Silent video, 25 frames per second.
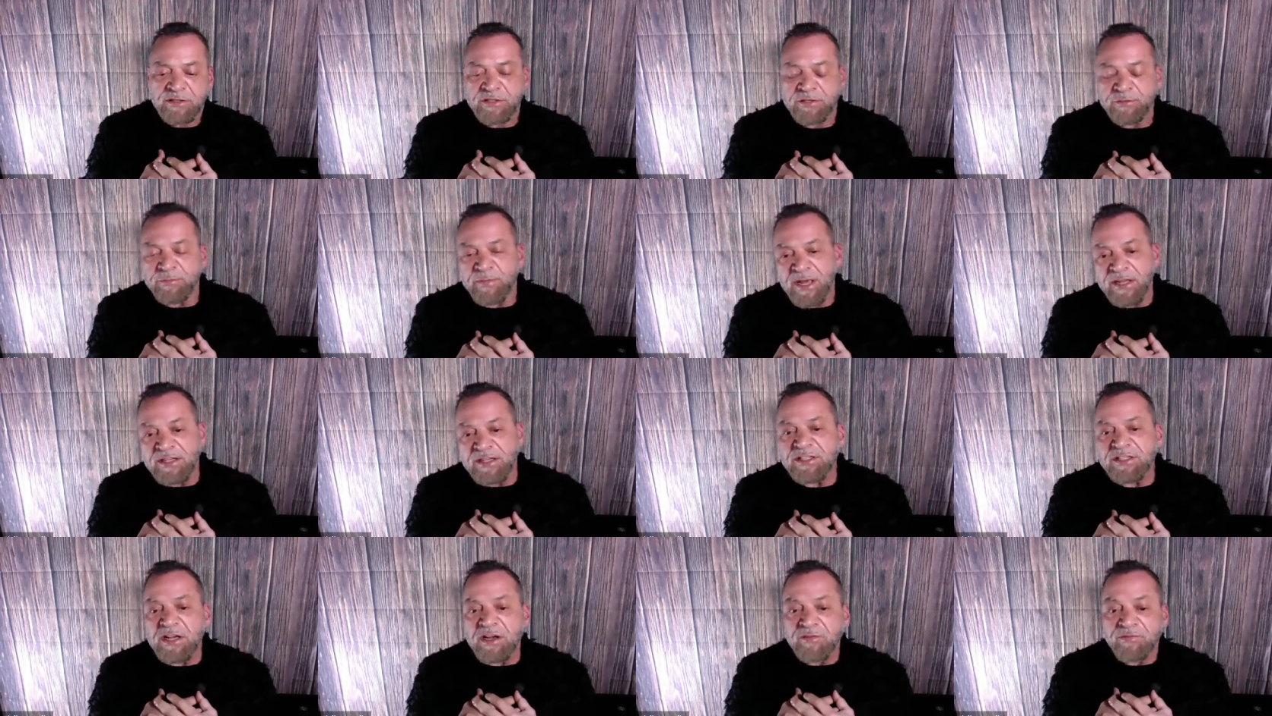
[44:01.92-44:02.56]
to
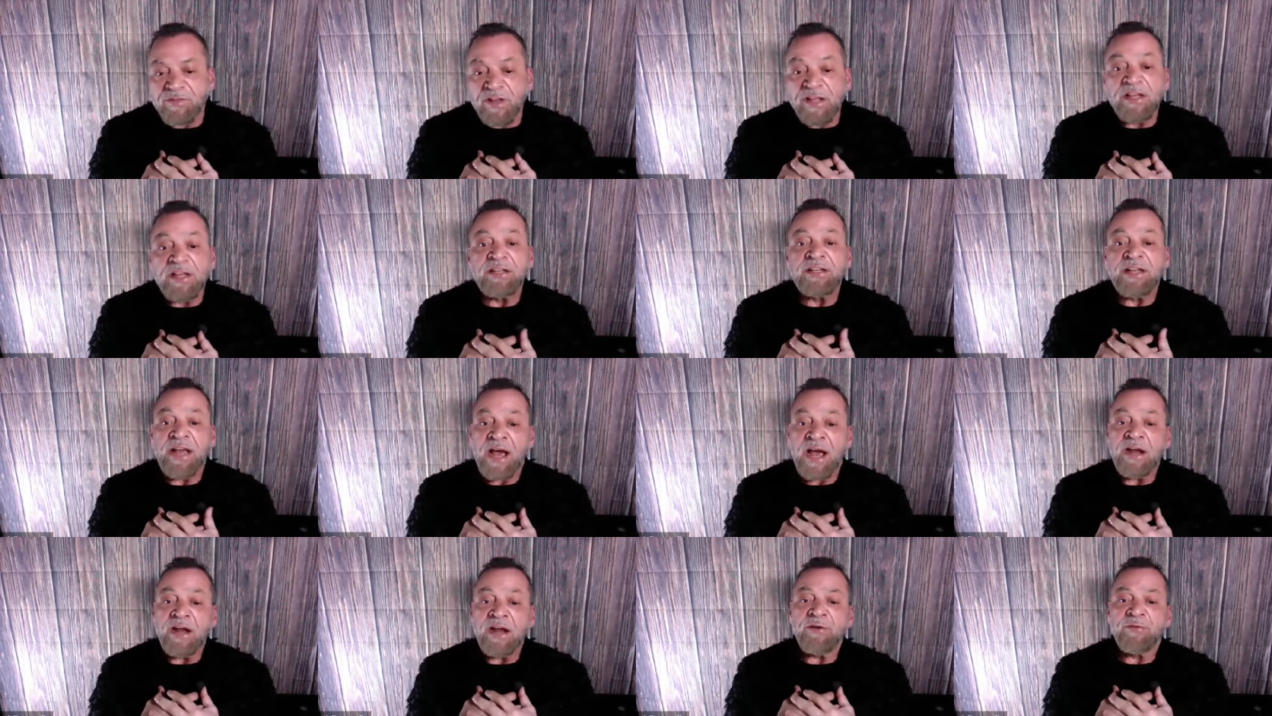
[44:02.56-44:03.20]
myself, like a
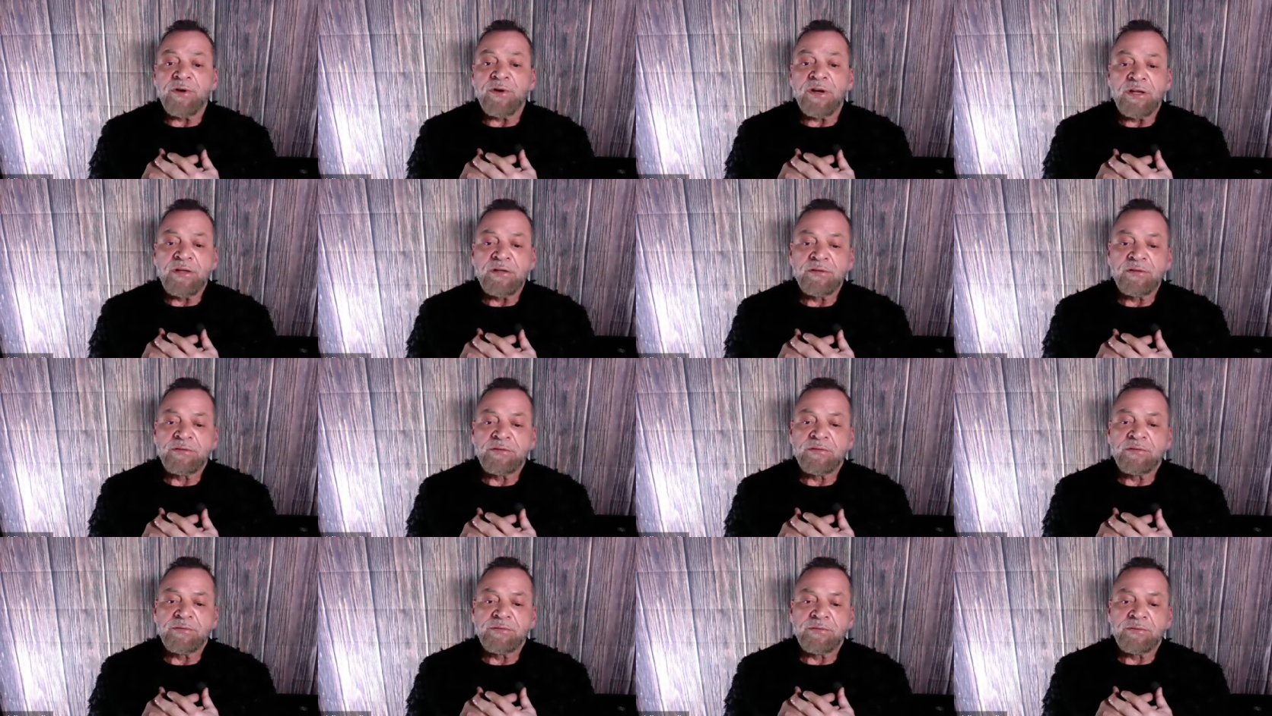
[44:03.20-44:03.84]
diary,
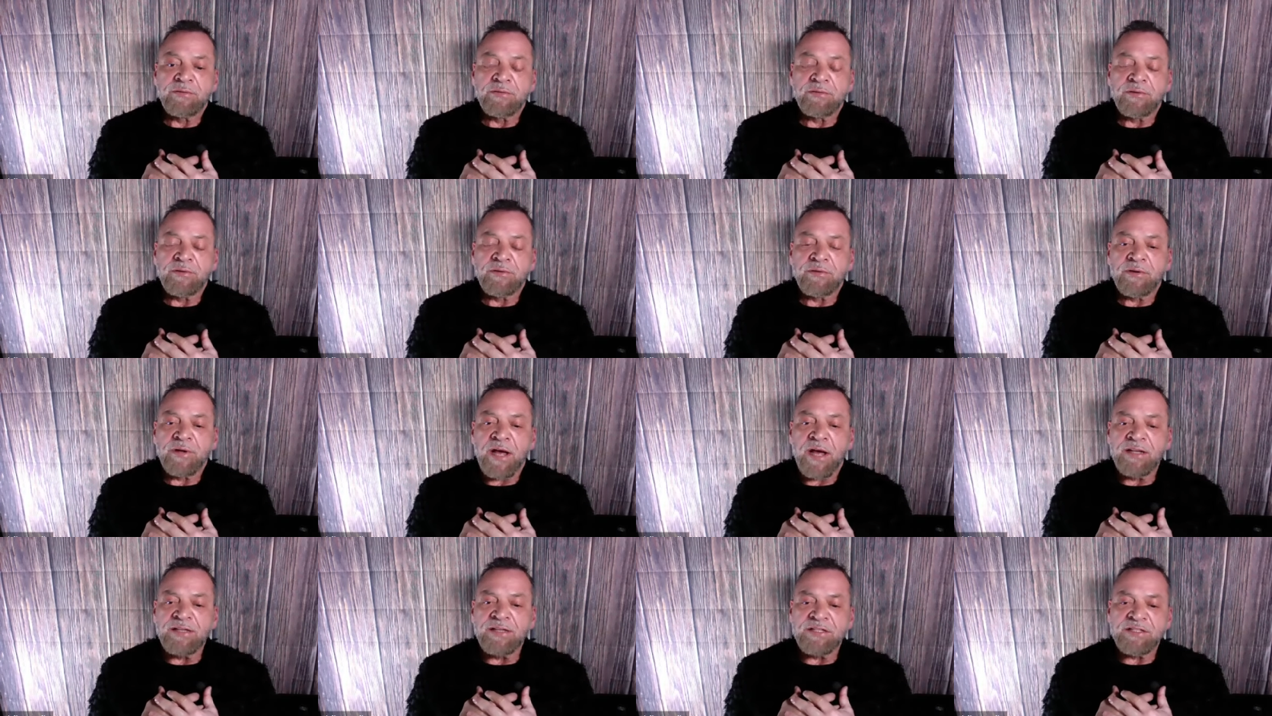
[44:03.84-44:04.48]

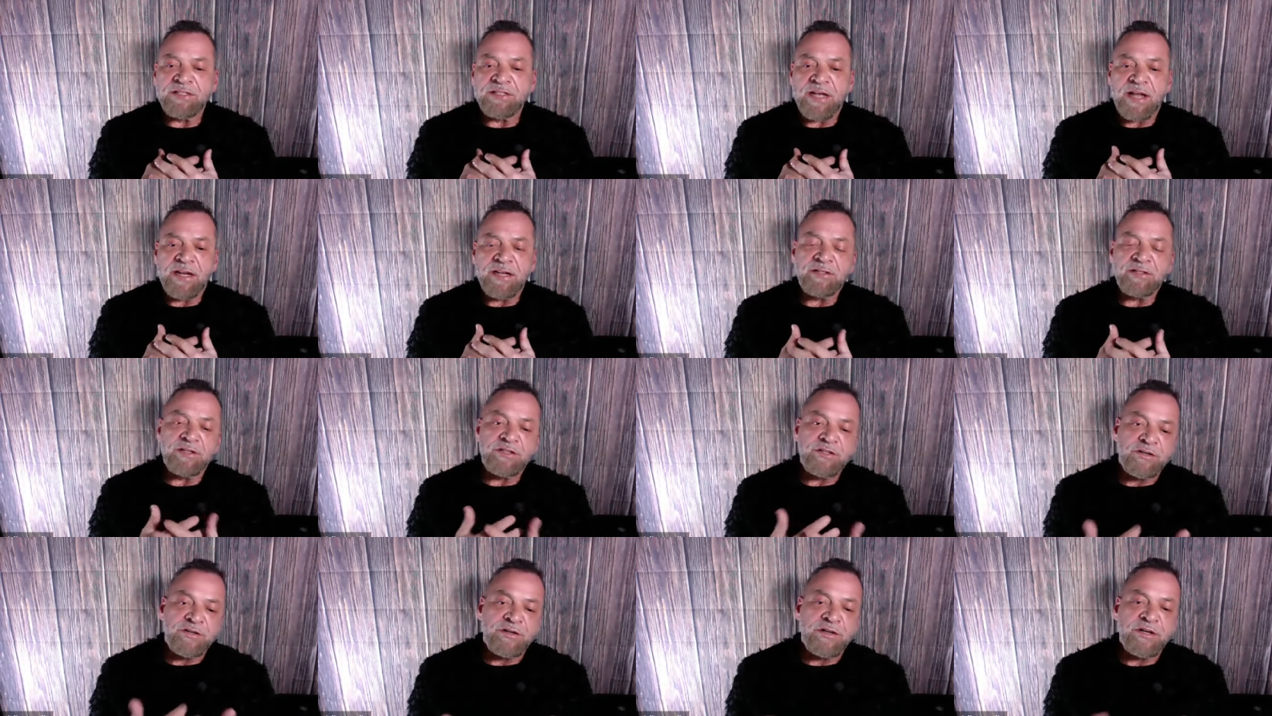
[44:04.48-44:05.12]
I decided
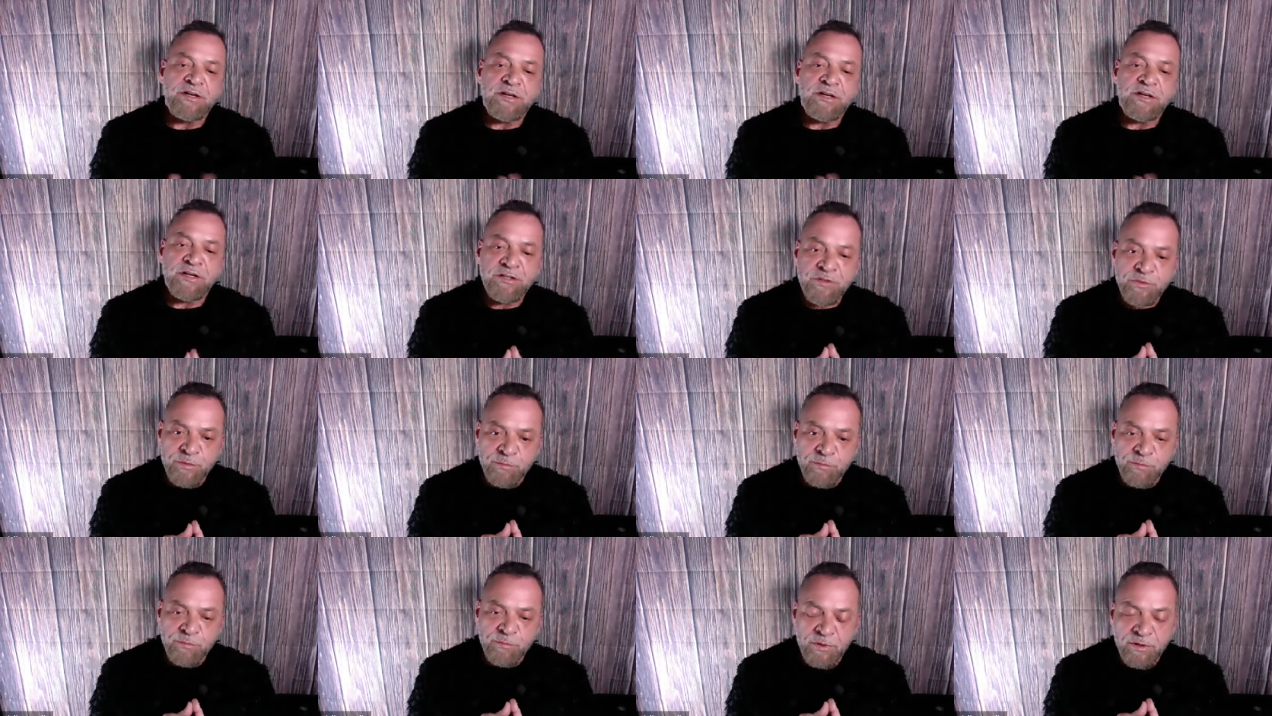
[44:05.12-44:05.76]
to turn it
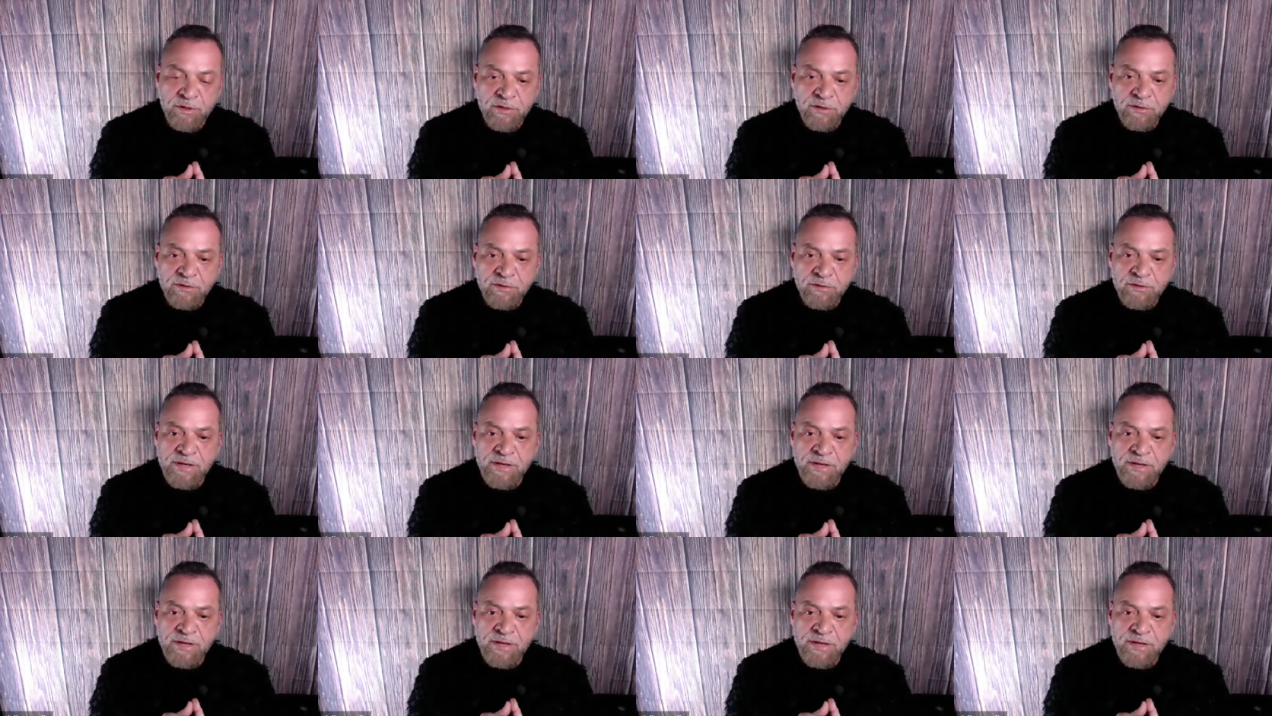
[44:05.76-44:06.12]
into a book.